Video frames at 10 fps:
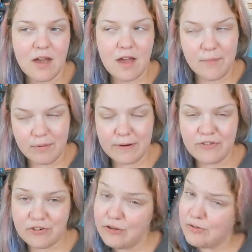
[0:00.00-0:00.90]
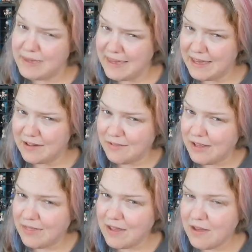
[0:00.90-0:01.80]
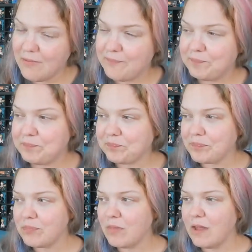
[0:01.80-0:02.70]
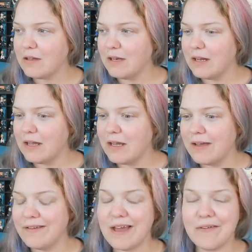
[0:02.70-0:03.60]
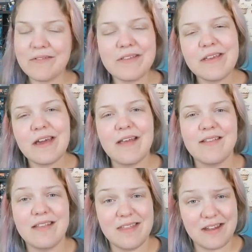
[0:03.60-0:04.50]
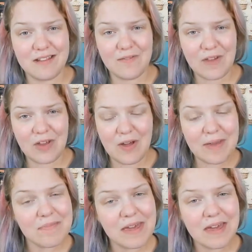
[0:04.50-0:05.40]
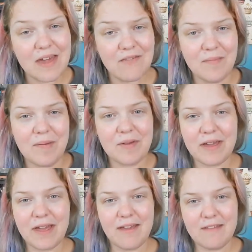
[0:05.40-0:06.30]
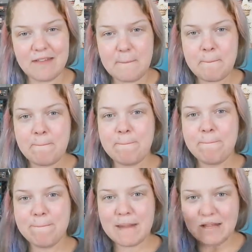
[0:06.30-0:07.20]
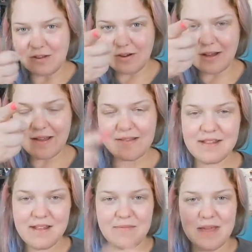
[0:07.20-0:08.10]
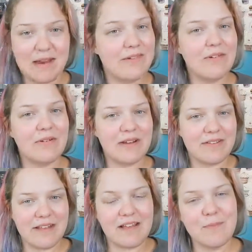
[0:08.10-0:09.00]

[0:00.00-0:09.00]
I'm pretty sure you can read, though. And I will see you guys in the next video I make. And remember, guys, you're awesome and everyone else sucks.